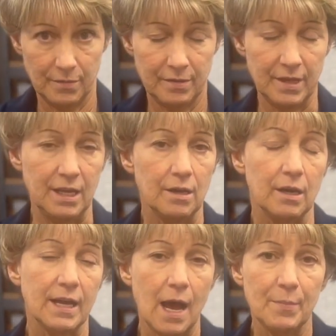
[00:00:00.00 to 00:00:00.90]
the
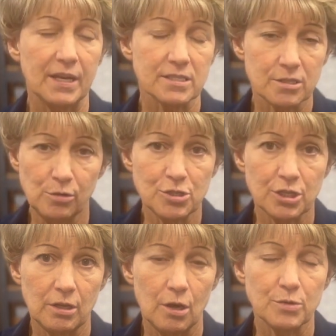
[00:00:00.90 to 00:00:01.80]
uh, combat
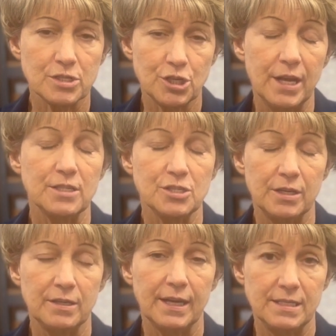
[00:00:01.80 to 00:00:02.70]
exclusion law was changed
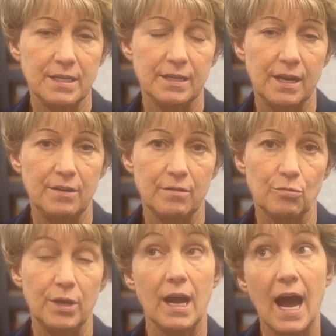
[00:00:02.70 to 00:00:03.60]
in
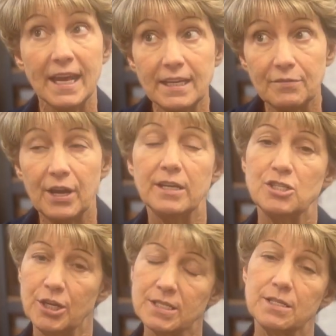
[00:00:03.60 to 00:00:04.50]
1993. I never had a
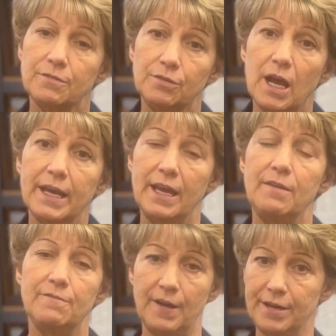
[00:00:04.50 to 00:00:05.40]
chance to fly a
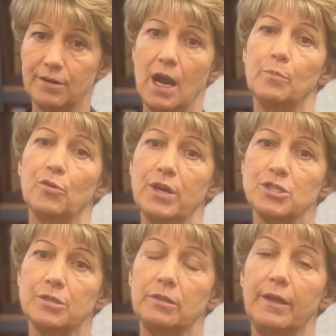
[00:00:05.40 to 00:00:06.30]
fighter
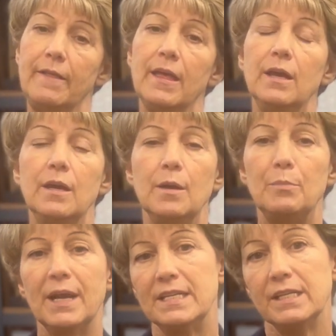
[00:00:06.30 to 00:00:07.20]
operationally,
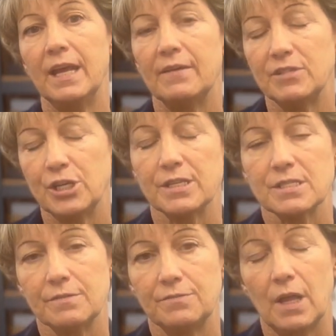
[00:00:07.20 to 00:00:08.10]
but I did have a chance
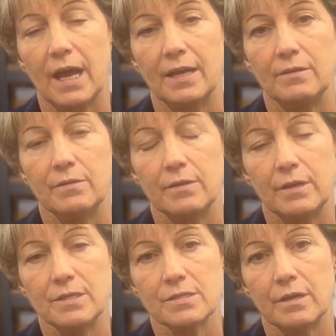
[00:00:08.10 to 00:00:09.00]
to fly
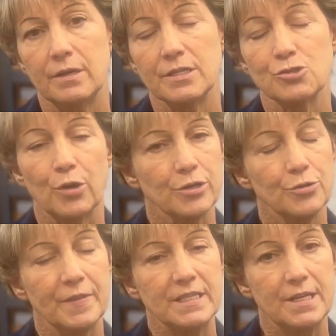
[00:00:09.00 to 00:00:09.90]
as an
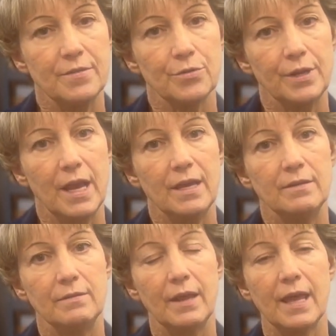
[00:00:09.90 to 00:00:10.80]
instructor in the T 38,
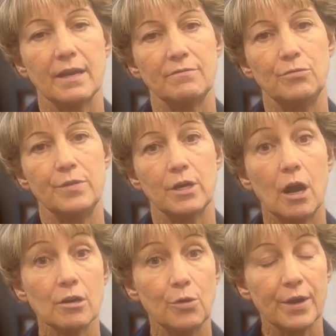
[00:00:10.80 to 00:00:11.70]
and I flew the
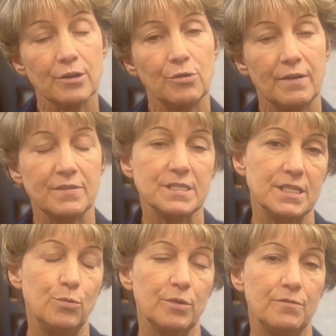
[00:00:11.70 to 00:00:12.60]
cargo aircraft, the
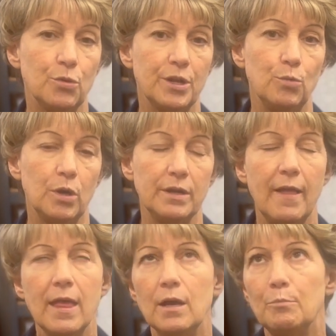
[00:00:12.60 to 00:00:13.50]
C 141
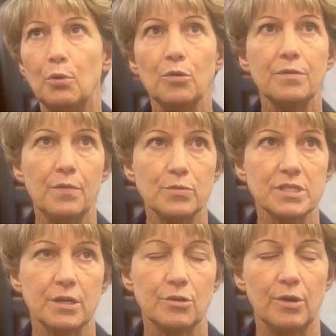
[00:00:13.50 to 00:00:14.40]
both of those
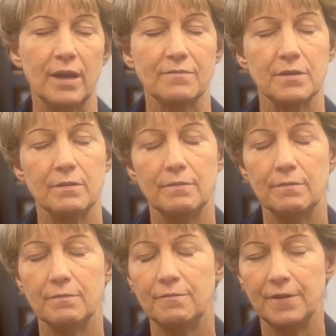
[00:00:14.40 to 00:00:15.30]
aircraft
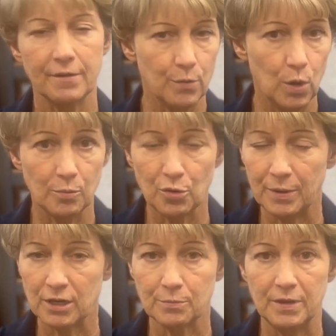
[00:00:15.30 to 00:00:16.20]
very well
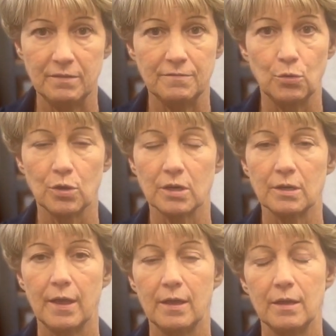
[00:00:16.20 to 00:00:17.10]
prepared me for
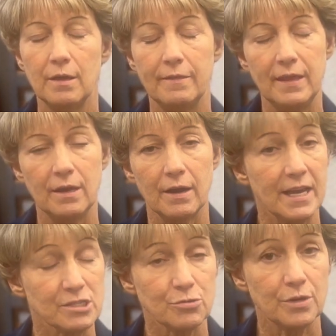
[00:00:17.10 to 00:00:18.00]
the uh,
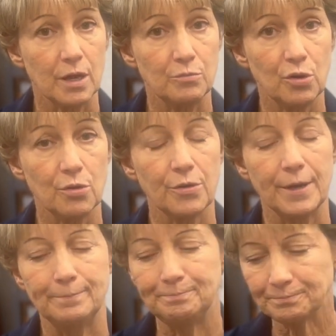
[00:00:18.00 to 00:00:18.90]
astronaut
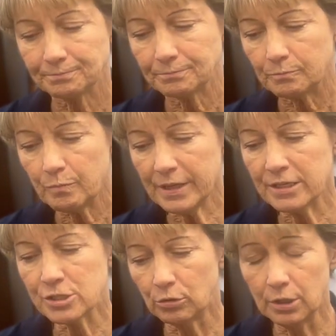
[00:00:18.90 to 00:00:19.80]
program.
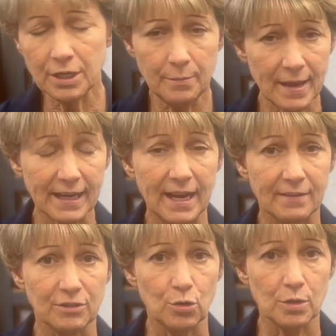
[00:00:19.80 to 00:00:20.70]
So looking back, I
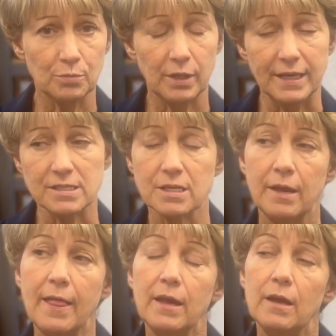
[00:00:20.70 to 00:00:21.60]
have no complaints.
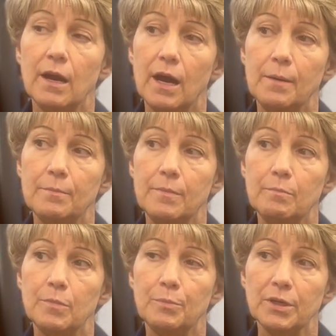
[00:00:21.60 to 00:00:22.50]

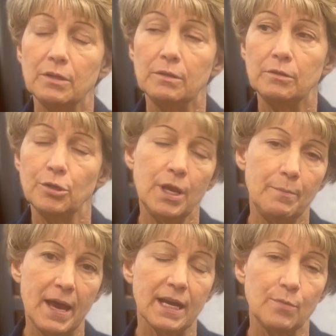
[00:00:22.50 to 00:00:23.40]
Um, but looking
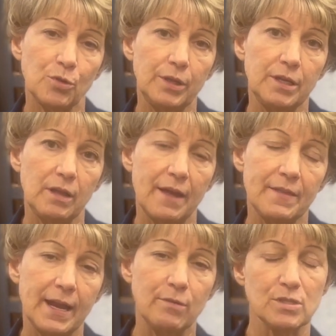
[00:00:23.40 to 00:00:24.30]
back, I'm really glad
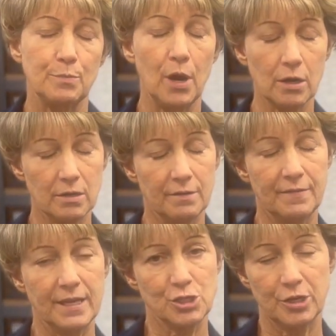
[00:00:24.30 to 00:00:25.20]
that I was part
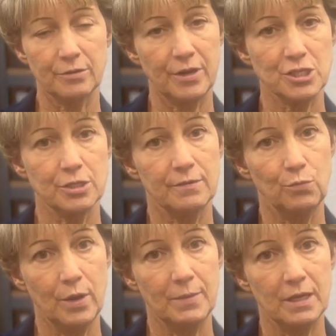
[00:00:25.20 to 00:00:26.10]
of that generation
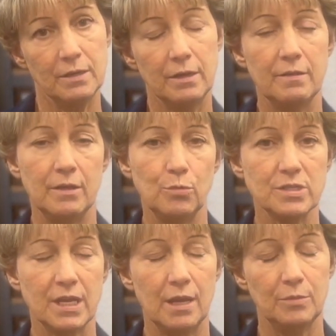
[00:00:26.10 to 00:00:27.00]
of women that
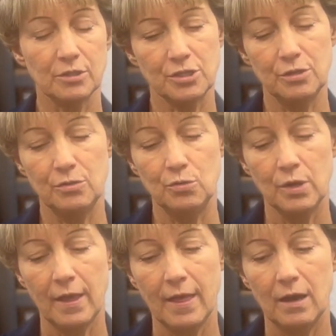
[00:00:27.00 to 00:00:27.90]
was able
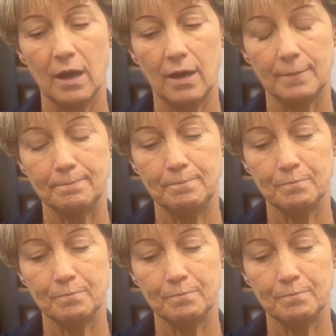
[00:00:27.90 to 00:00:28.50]
to uh,